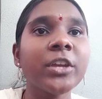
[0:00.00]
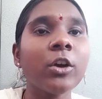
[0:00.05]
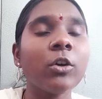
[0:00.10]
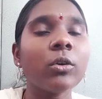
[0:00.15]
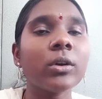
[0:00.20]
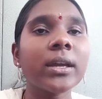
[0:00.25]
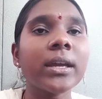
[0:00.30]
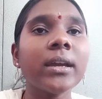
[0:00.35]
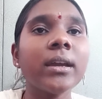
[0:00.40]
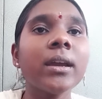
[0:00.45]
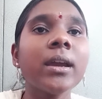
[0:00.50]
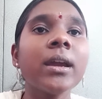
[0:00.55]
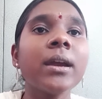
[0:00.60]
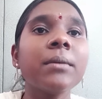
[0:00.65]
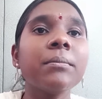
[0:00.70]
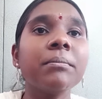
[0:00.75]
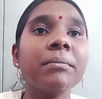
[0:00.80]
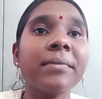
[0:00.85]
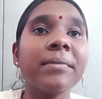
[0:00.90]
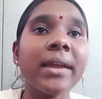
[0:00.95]
Okay,
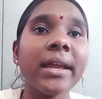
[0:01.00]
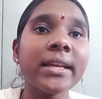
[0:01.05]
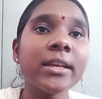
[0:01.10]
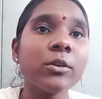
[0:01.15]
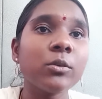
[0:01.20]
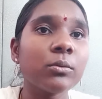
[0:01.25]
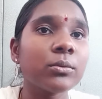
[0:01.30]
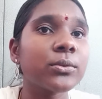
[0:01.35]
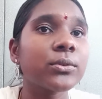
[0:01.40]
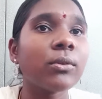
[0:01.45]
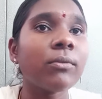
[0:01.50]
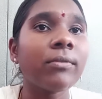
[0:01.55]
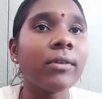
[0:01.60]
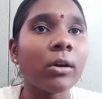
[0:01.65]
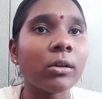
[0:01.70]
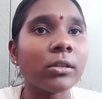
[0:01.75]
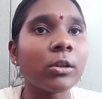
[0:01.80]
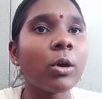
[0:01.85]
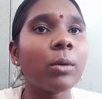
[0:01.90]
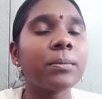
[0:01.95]
make use of
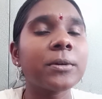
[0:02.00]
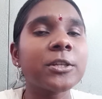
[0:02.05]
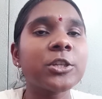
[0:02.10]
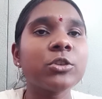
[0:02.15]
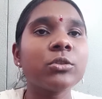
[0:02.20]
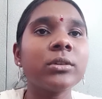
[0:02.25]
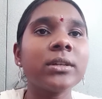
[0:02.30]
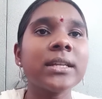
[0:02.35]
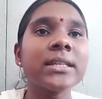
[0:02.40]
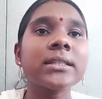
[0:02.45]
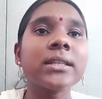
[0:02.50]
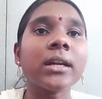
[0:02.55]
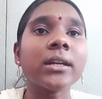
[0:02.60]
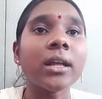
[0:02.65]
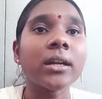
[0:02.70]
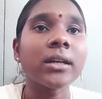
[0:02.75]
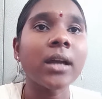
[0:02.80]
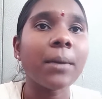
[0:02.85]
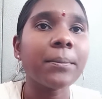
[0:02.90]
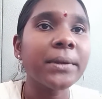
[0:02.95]
all the opportunities that
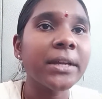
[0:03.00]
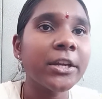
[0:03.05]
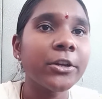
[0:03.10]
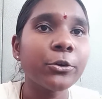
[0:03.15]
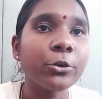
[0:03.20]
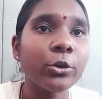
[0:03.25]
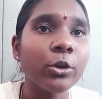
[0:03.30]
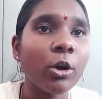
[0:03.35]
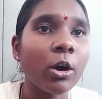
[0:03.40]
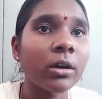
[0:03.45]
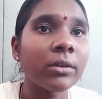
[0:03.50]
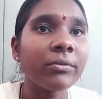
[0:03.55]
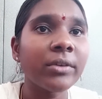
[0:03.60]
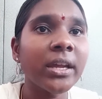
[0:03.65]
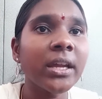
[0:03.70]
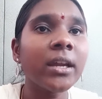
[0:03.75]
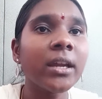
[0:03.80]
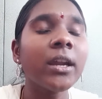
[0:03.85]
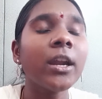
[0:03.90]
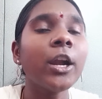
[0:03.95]
are coming into your
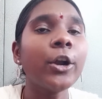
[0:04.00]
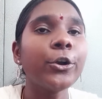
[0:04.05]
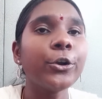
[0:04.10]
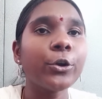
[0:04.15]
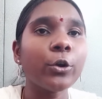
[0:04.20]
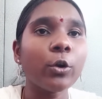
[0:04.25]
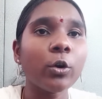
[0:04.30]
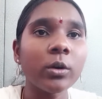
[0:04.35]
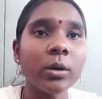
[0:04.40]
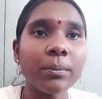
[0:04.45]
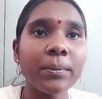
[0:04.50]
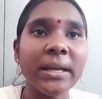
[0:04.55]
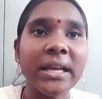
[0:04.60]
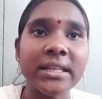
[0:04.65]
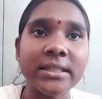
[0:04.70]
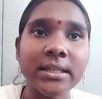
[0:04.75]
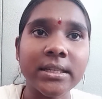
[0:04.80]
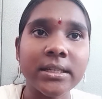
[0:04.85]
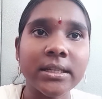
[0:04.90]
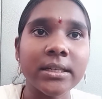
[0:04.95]
way. Don't be
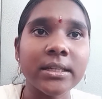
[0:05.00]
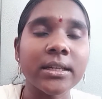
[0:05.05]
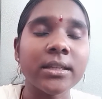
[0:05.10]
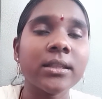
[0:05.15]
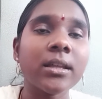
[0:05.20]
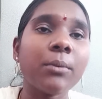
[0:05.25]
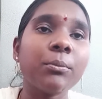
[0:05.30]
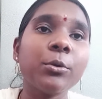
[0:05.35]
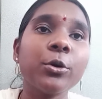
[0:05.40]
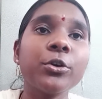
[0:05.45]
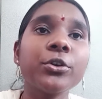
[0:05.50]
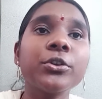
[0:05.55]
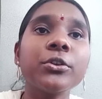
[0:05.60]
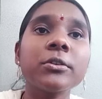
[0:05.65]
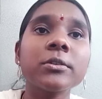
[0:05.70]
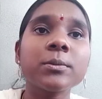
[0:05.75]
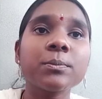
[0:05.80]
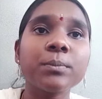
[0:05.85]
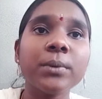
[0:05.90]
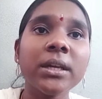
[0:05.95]
hesitant. The more you
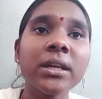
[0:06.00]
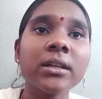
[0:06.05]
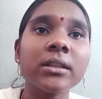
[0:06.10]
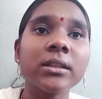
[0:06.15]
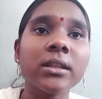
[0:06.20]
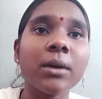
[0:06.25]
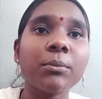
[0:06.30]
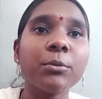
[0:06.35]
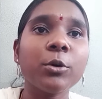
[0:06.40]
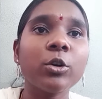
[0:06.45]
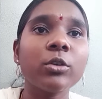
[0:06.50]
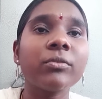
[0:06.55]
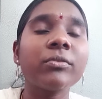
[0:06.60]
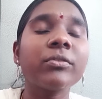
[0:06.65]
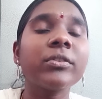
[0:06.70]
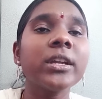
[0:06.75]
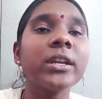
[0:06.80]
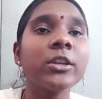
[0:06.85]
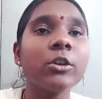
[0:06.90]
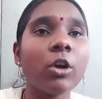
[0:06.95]
speak, the more
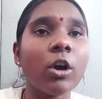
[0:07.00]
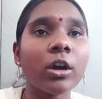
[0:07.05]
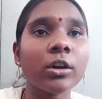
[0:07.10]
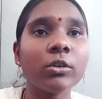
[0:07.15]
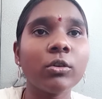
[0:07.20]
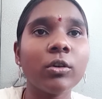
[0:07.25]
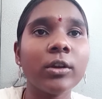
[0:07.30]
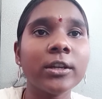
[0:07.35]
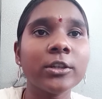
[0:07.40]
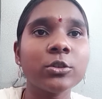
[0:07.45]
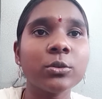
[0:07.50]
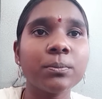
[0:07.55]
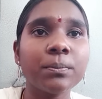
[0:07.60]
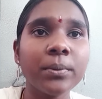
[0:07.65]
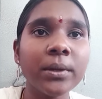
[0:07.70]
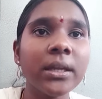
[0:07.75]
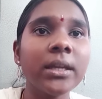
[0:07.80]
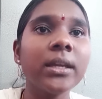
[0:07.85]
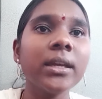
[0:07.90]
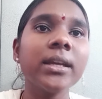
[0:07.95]
free you are going to
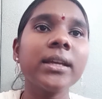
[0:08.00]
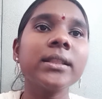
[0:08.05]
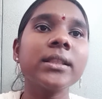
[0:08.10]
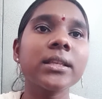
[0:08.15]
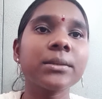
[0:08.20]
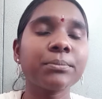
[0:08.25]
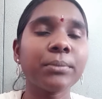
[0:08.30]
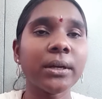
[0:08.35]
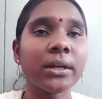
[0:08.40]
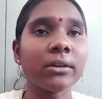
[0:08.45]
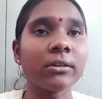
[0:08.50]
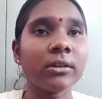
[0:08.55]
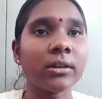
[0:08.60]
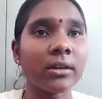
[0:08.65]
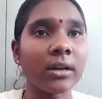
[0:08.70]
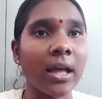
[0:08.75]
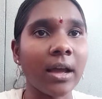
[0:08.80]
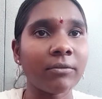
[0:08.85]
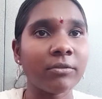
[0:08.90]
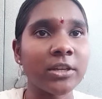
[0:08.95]
be in this particular
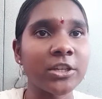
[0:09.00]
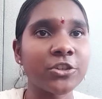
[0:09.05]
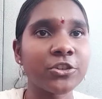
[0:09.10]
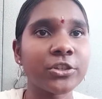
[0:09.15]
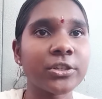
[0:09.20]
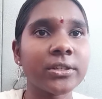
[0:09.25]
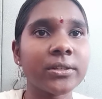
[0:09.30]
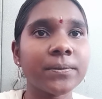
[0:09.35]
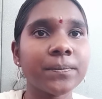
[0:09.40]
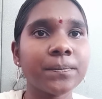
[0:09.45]
language.